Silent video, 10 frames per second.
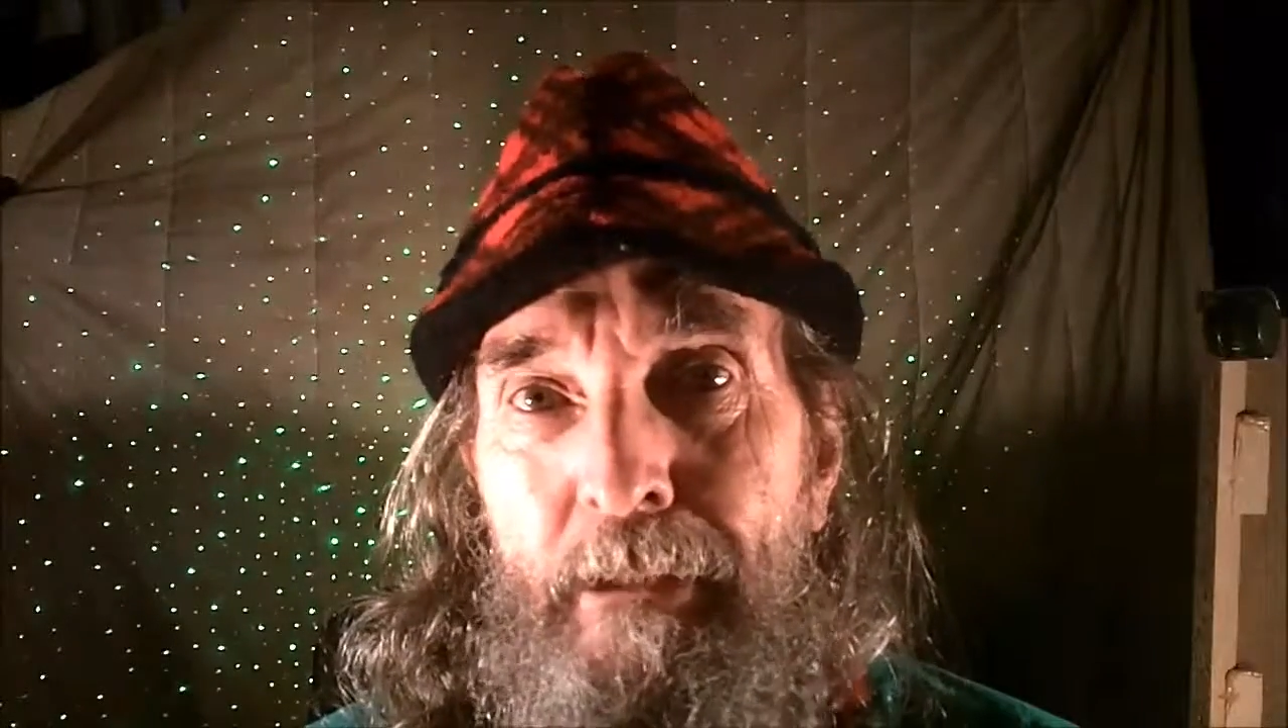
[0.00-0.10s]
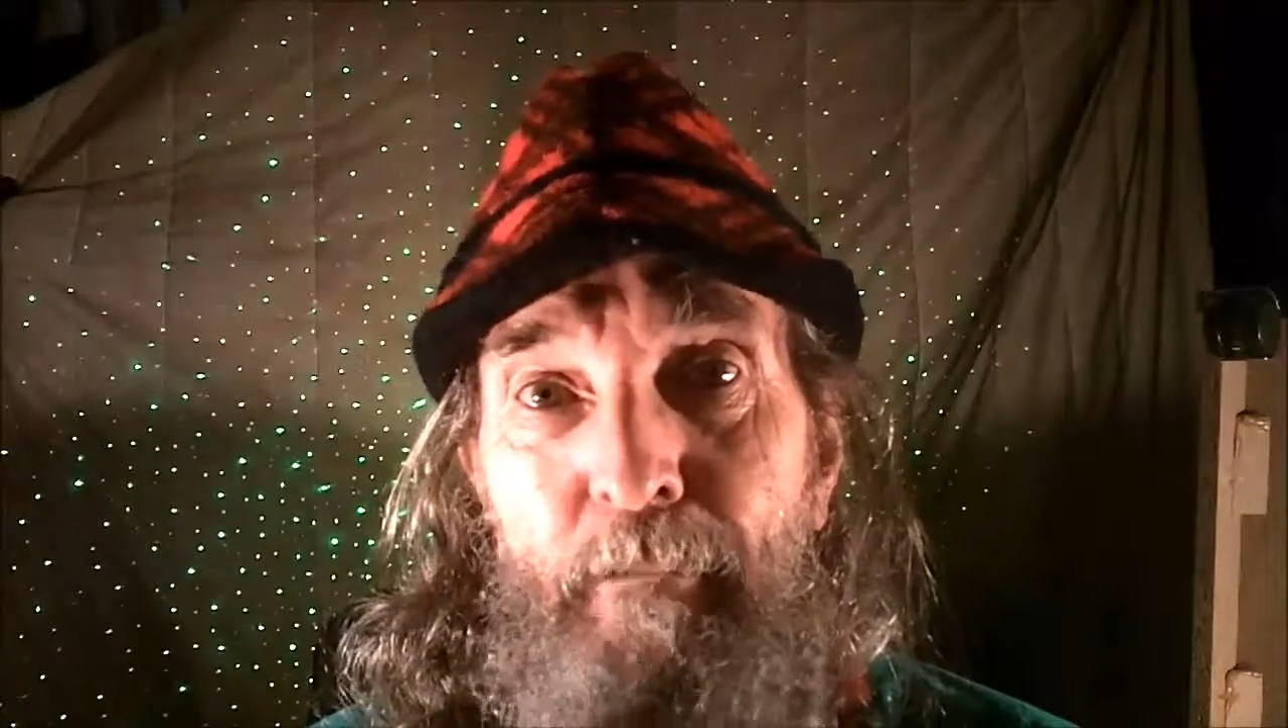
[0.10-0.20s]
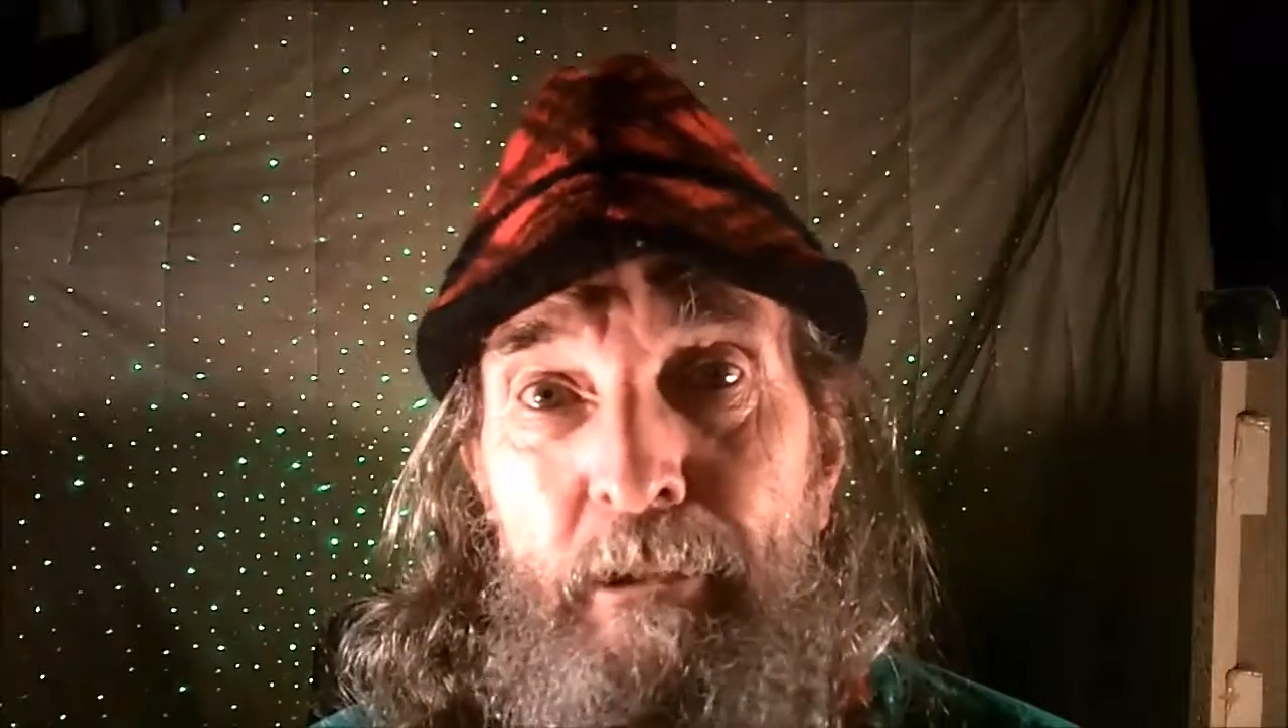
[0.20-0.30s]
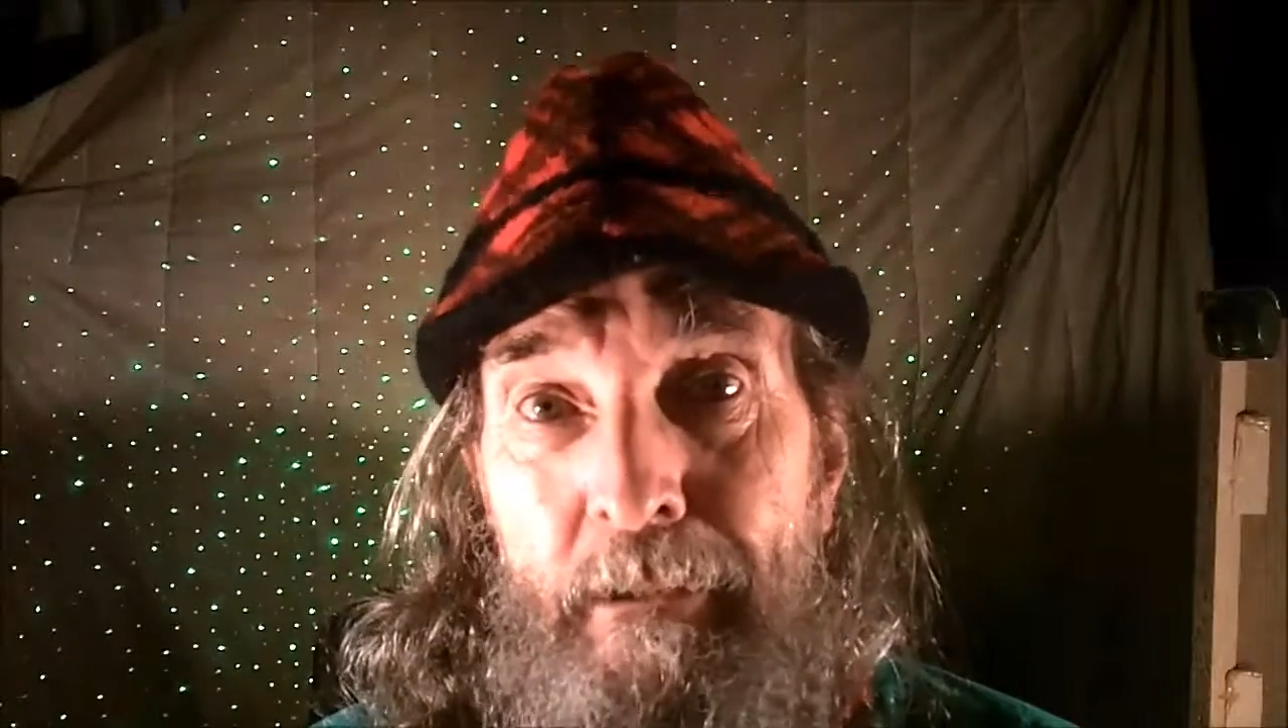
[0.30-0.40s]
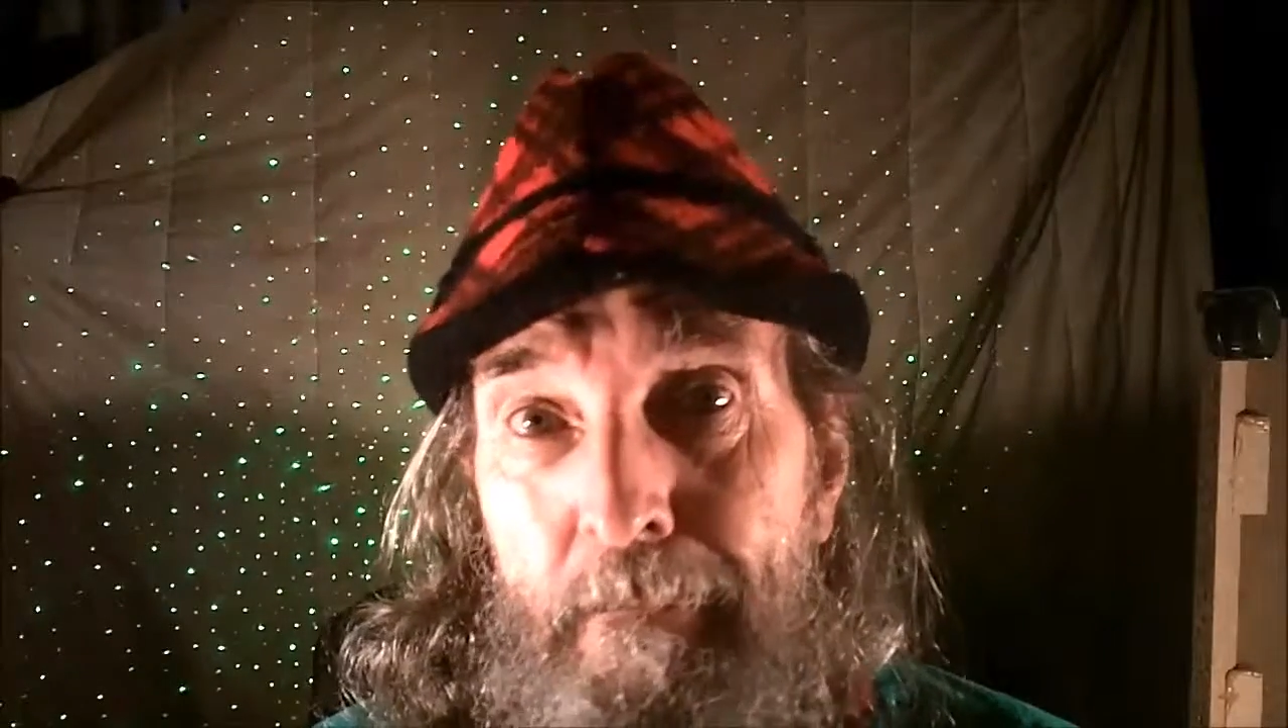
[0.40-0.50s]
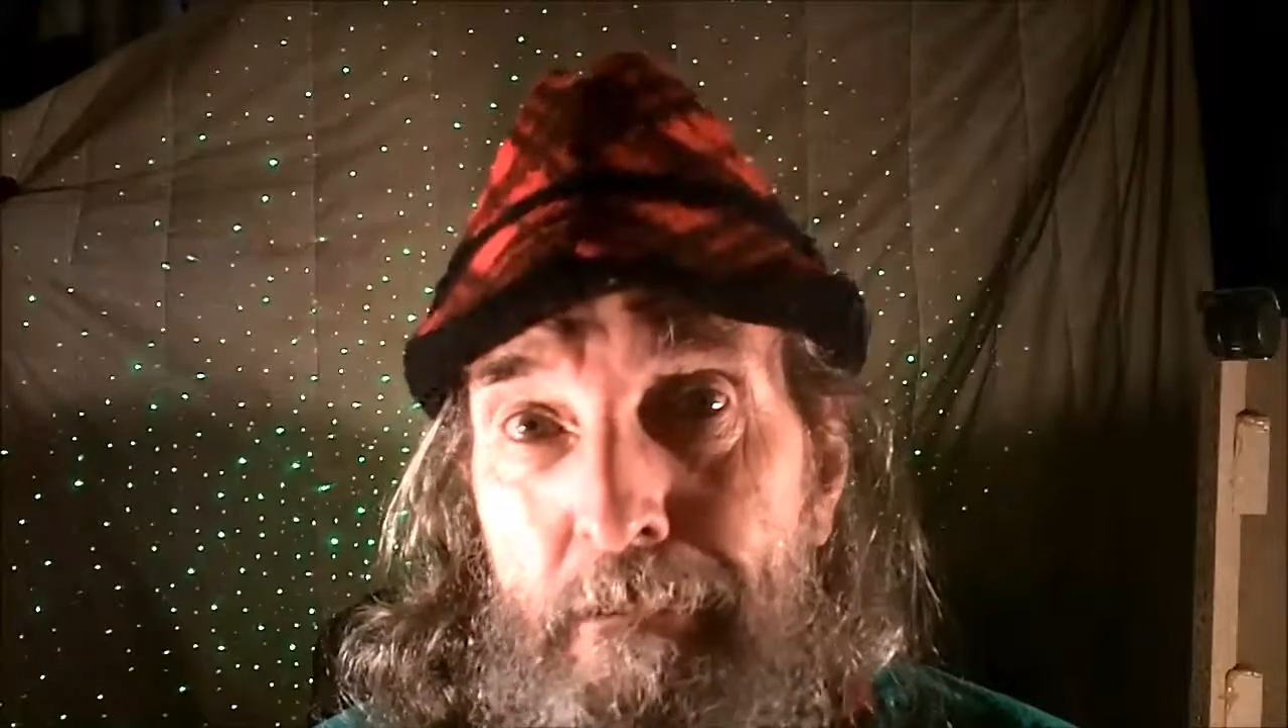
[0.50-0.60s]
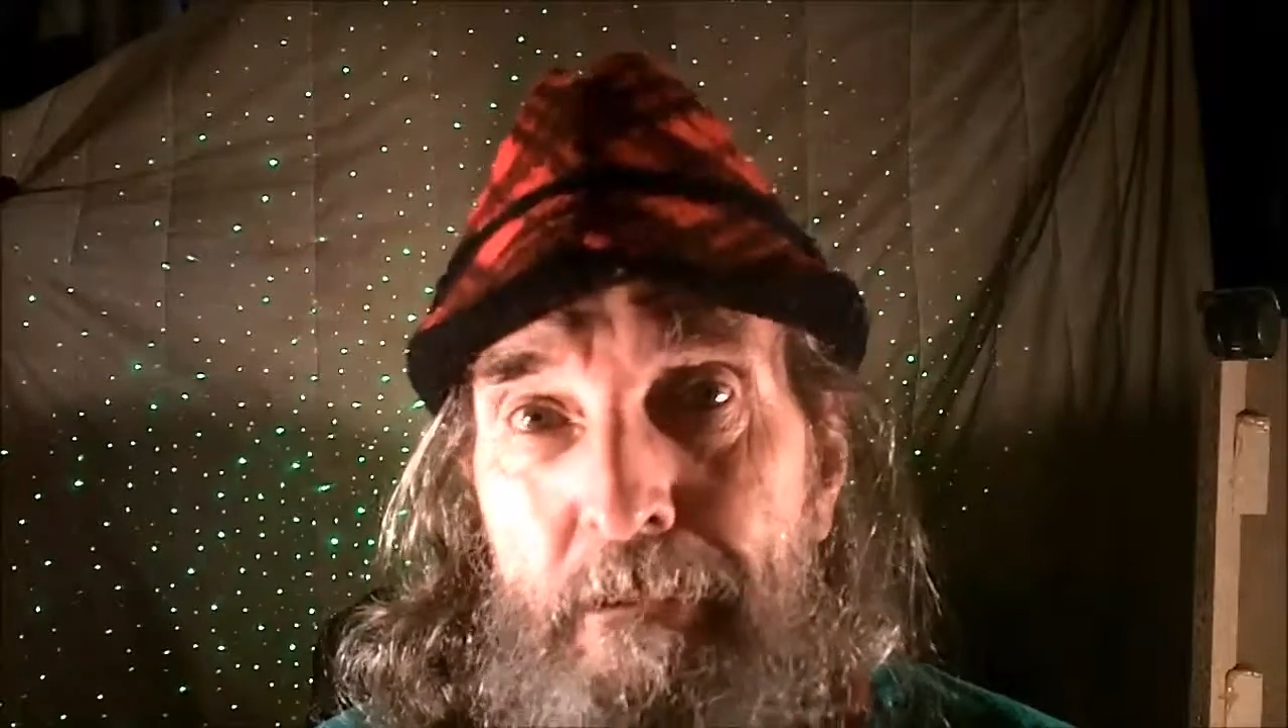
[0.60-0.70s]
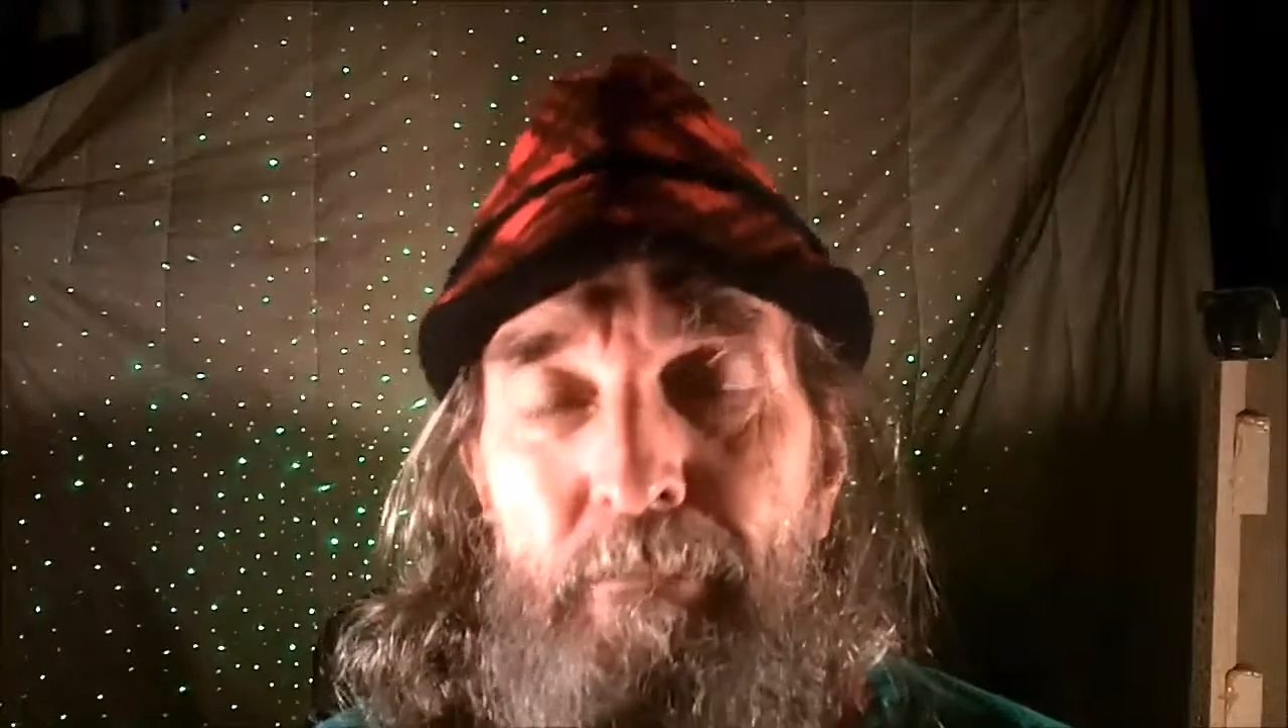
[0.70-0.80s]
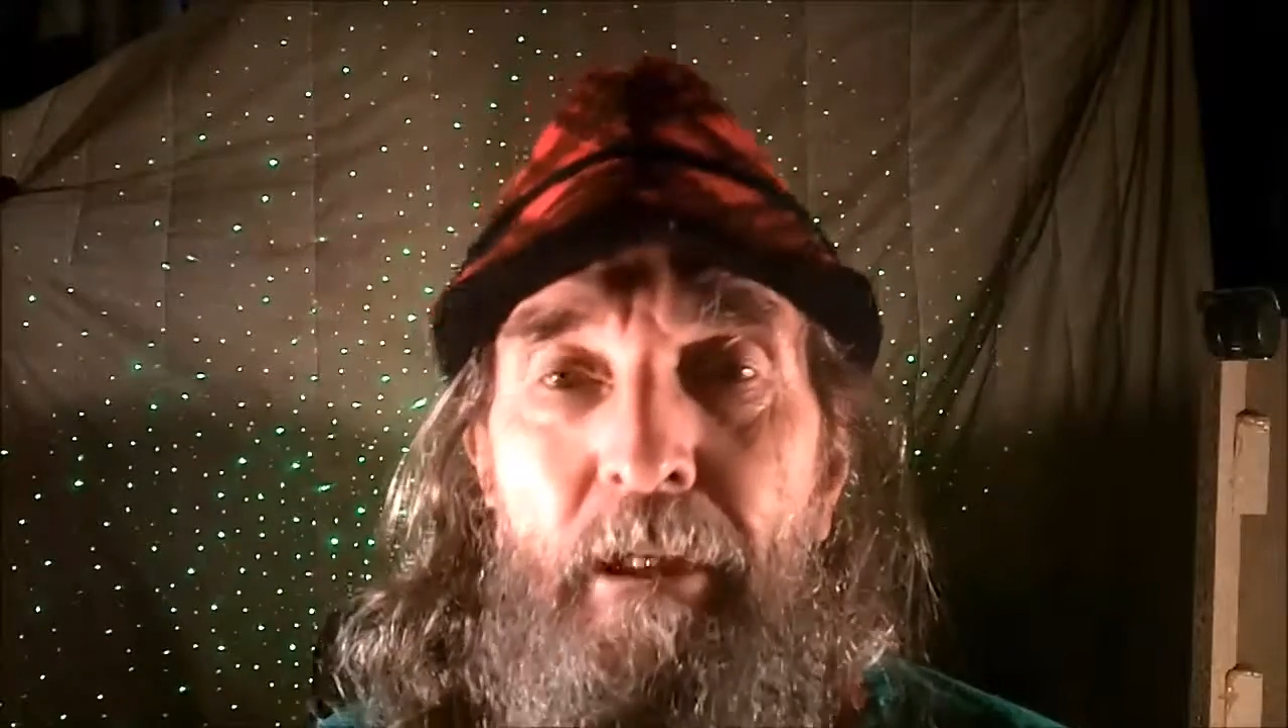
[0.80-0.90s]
several years